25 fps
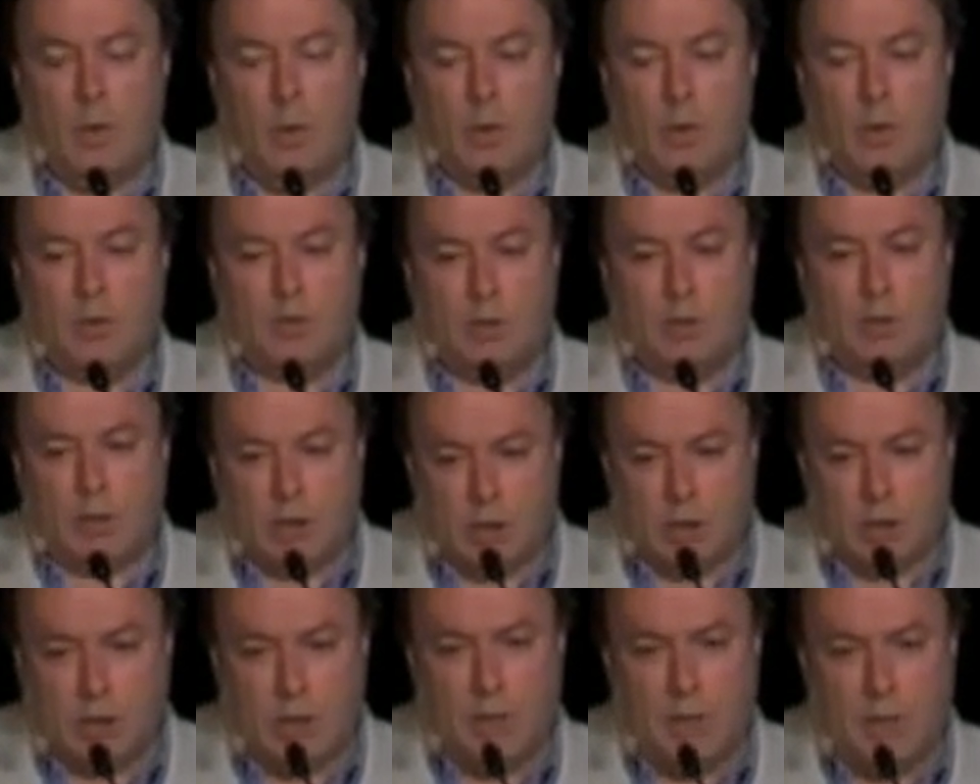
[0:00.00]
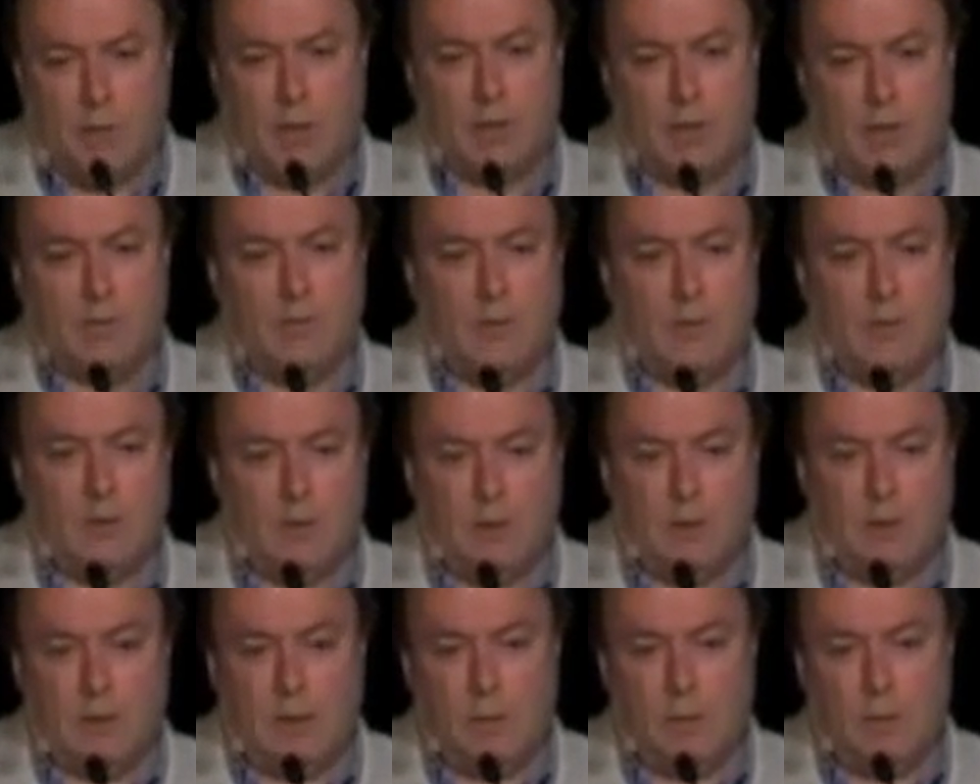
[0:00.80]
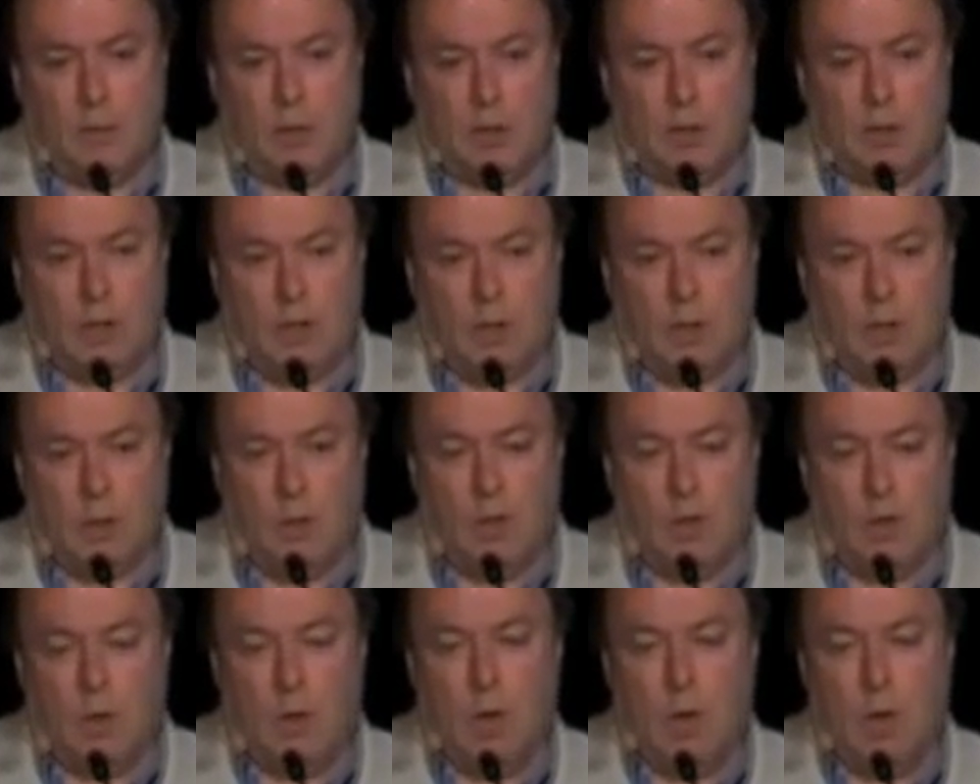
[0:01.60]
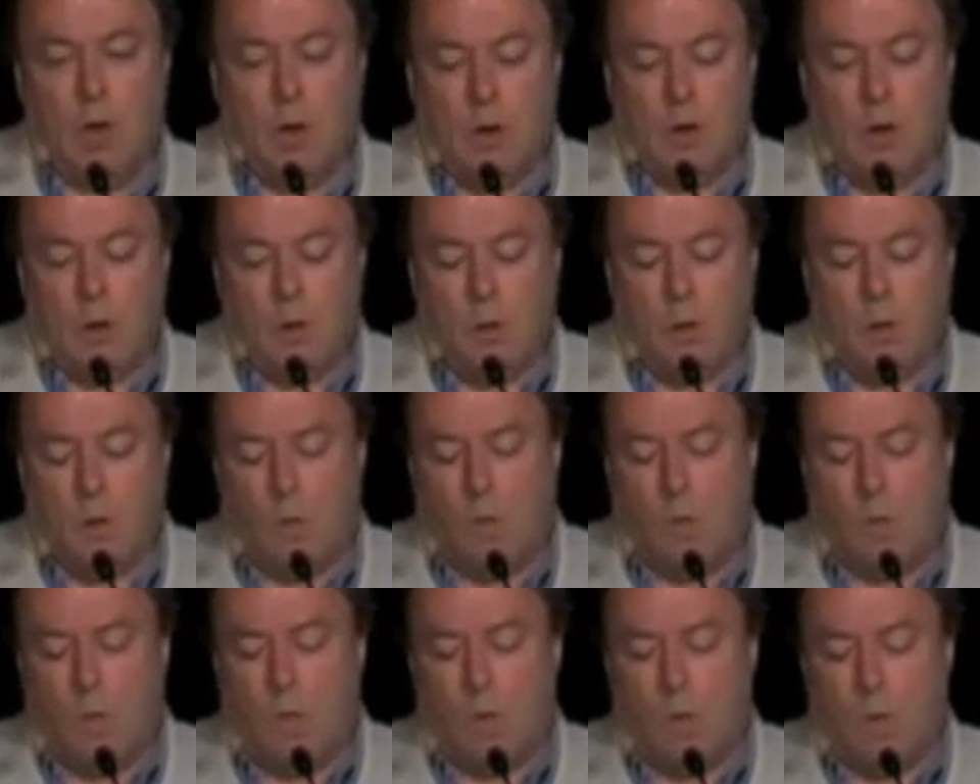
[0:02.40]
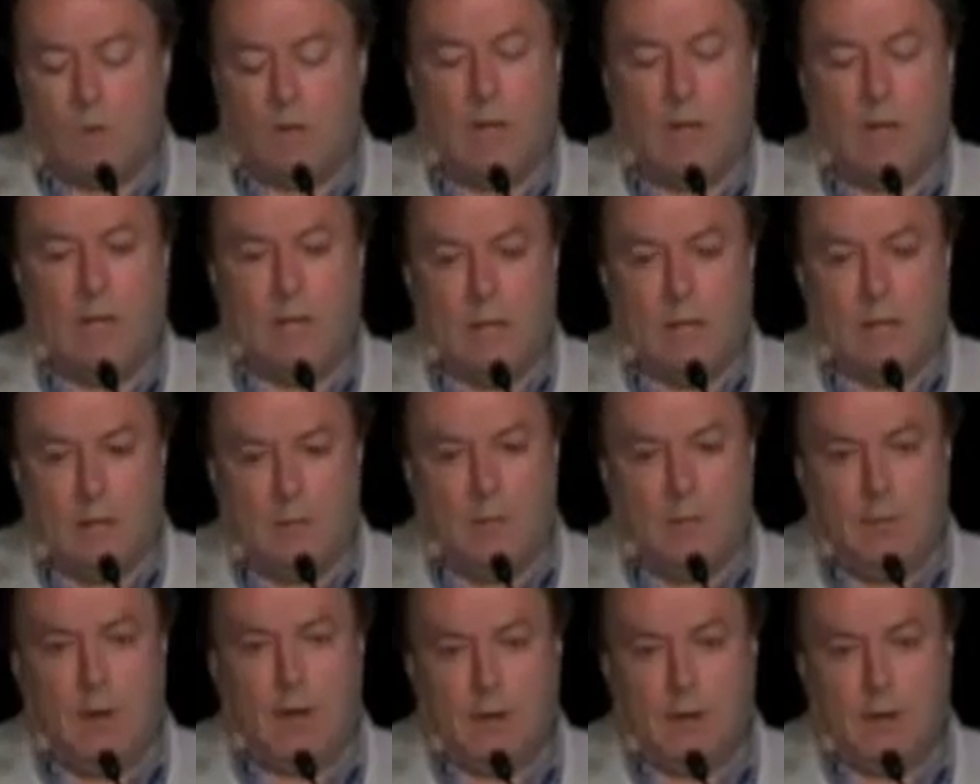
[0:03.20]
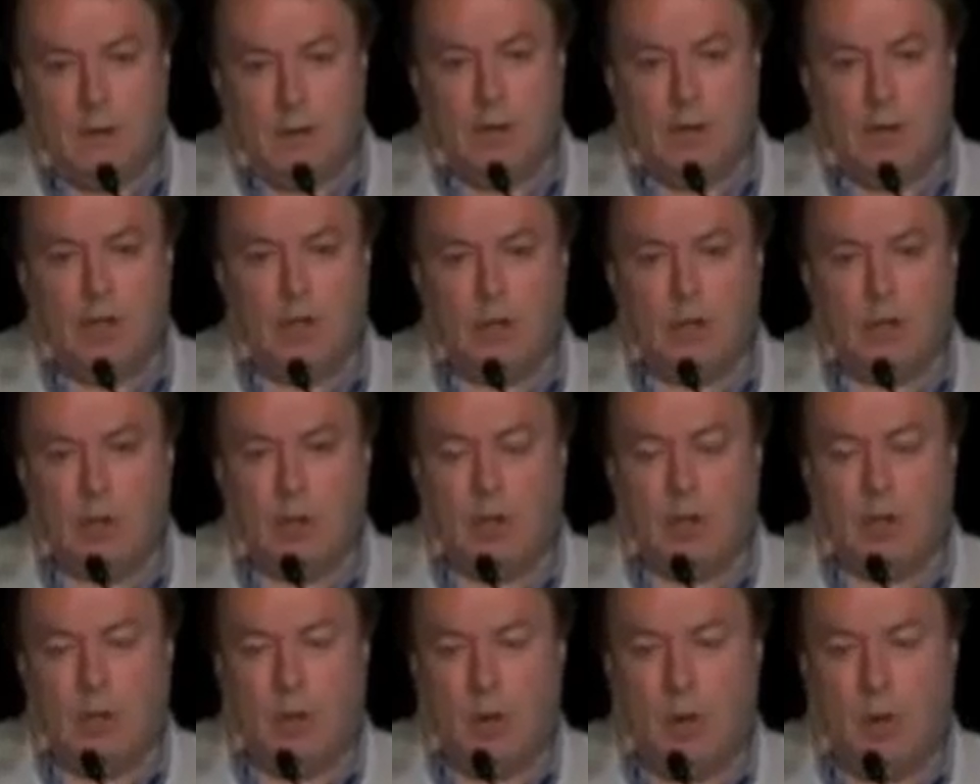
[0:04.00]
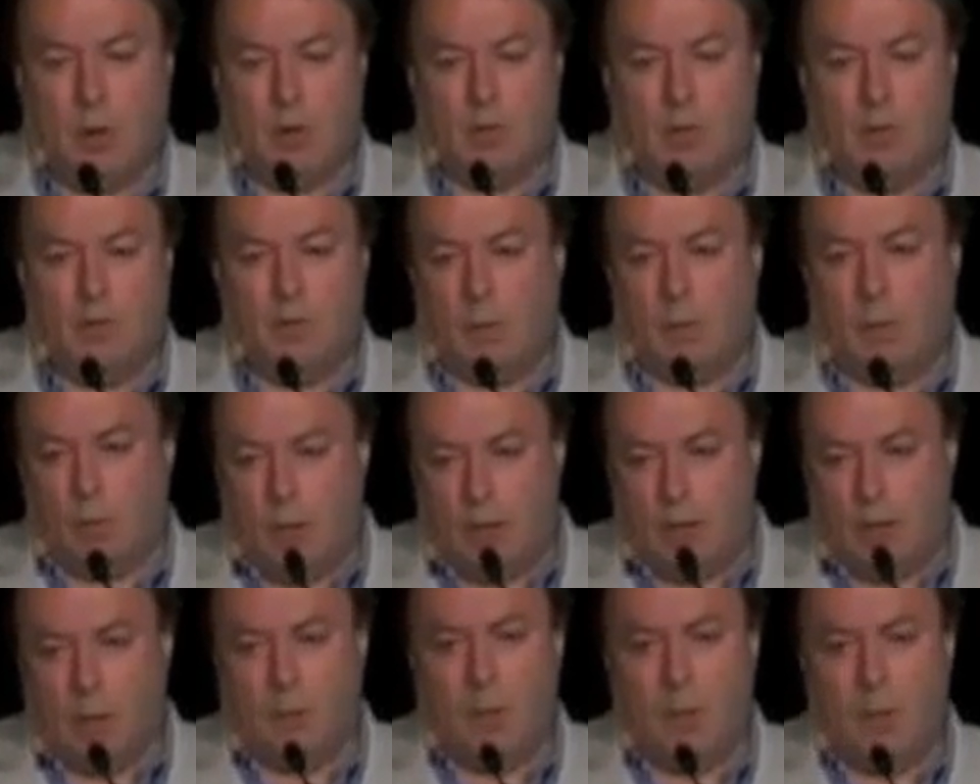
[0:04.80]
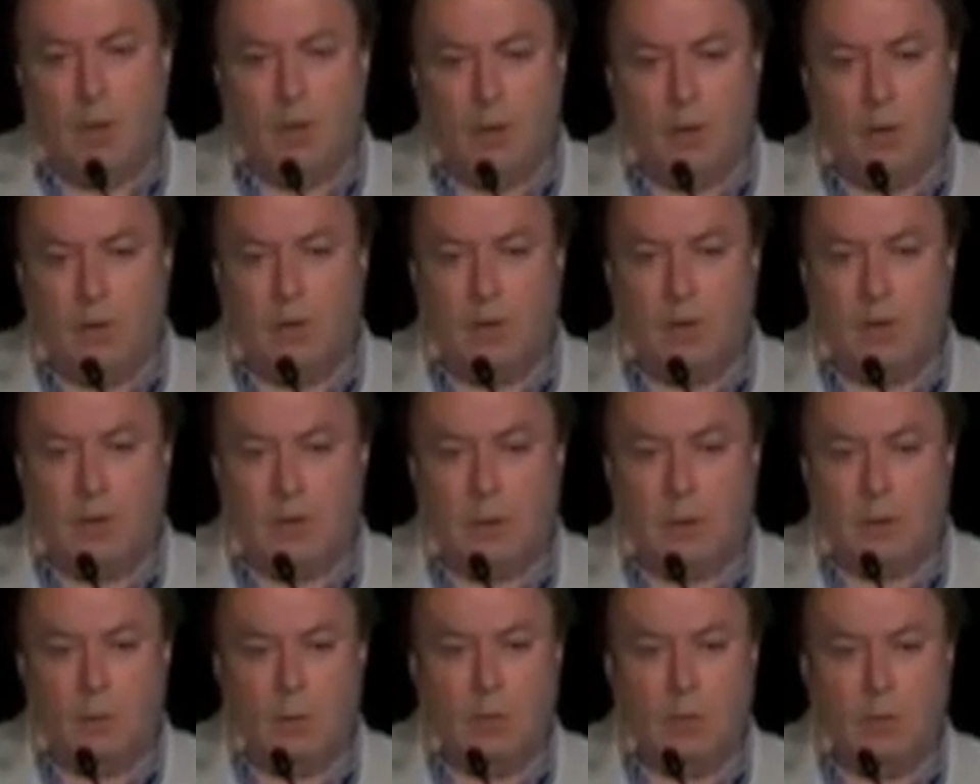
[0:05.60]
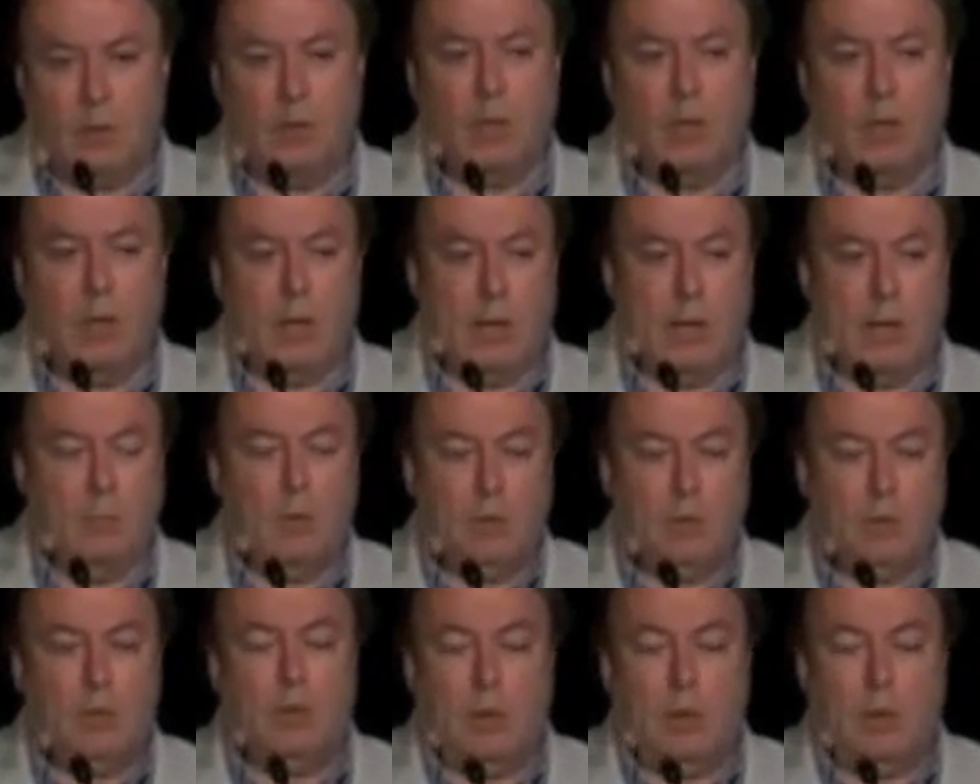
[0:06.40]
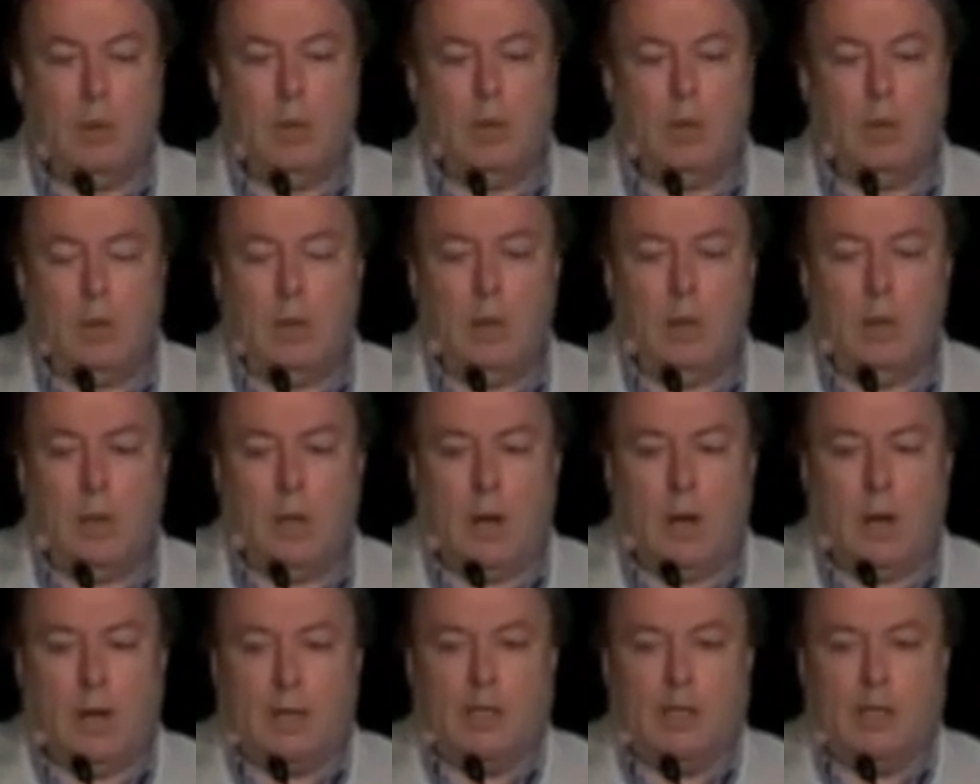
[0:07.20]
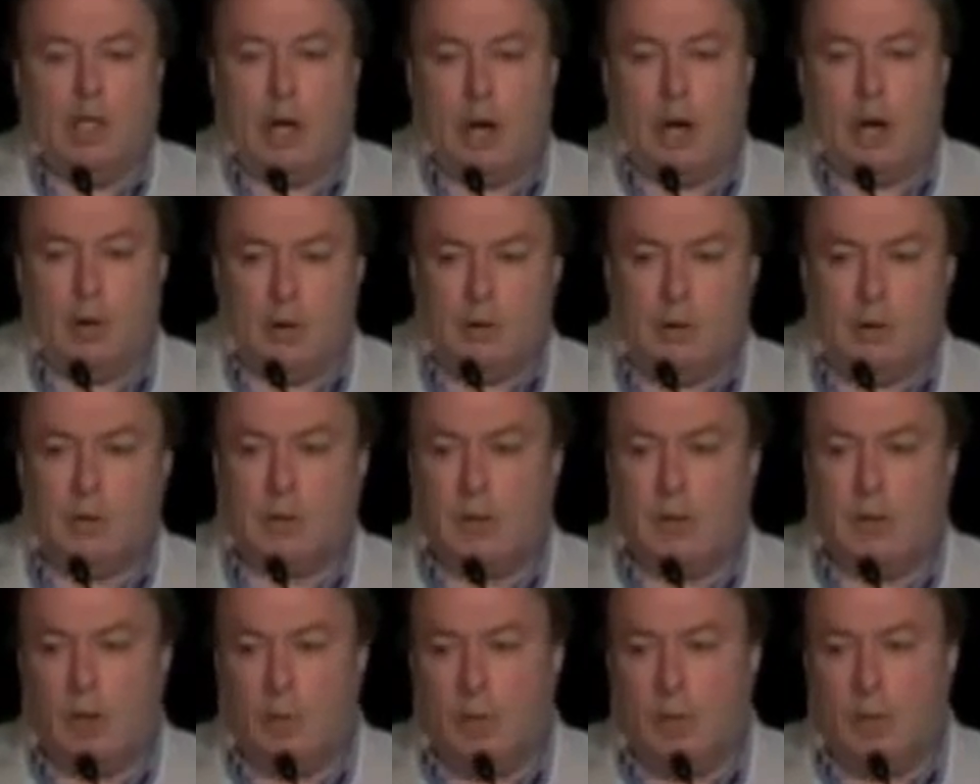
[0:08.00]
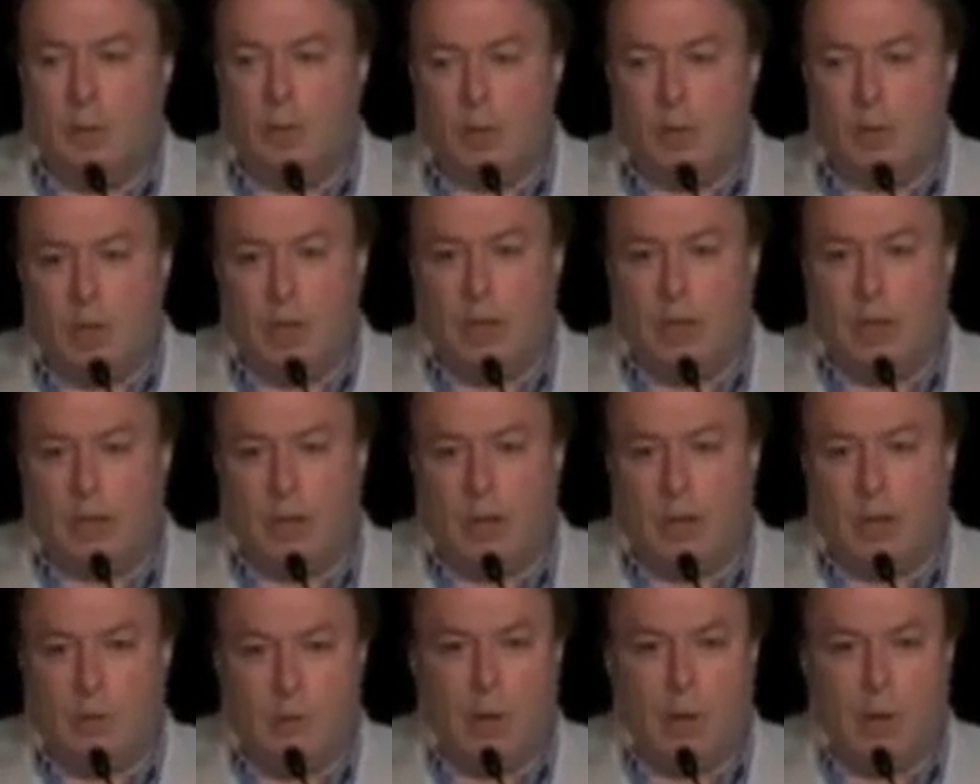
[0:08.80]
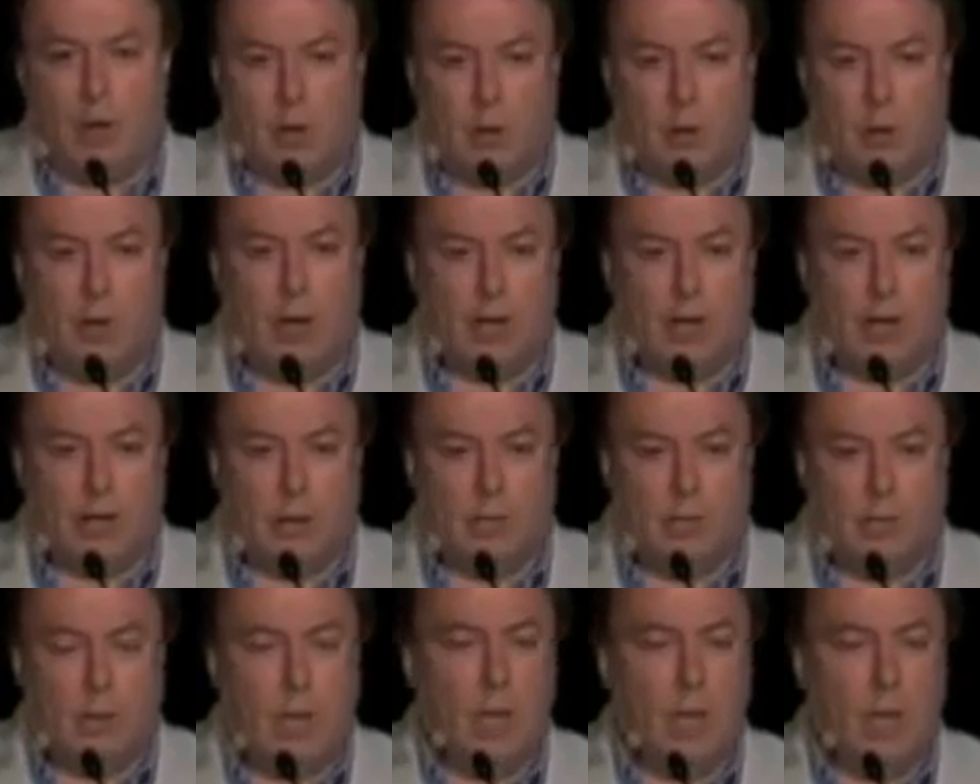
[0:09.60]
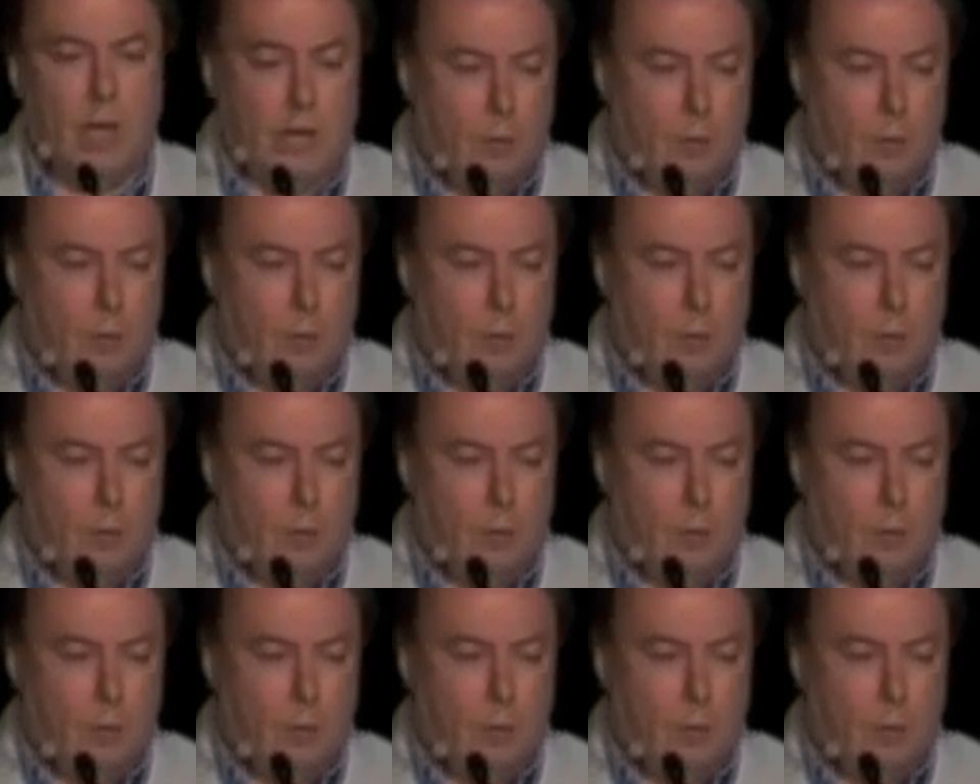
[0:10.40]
or stretching the evidence further than it would go, or taking advantage of a weak opponent, that it would, like a gyroscope, inwardly correct him.